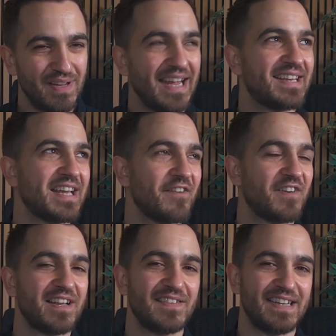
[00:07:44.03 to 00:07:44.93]
it
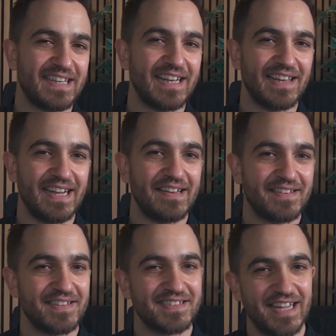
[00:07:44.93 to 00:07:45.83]
definitely did lead to
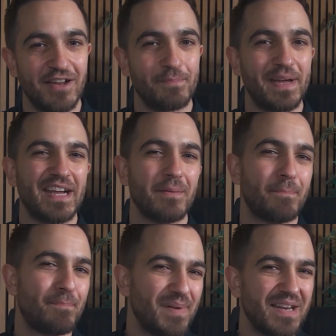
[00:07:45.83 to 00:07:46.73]
the sound being a
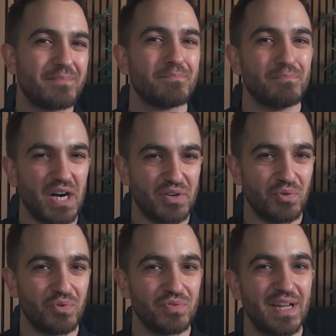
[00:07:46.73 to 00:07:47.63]
bit muddled,